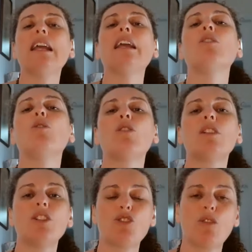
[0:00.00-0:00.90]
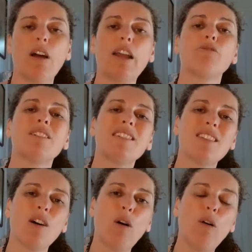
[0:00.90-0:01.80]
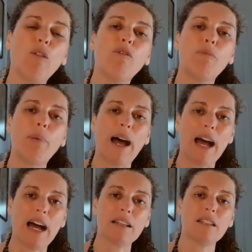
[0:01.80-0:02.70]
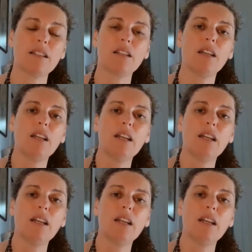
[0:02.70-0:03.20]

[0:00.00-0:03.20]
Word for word: in order to try and resolve past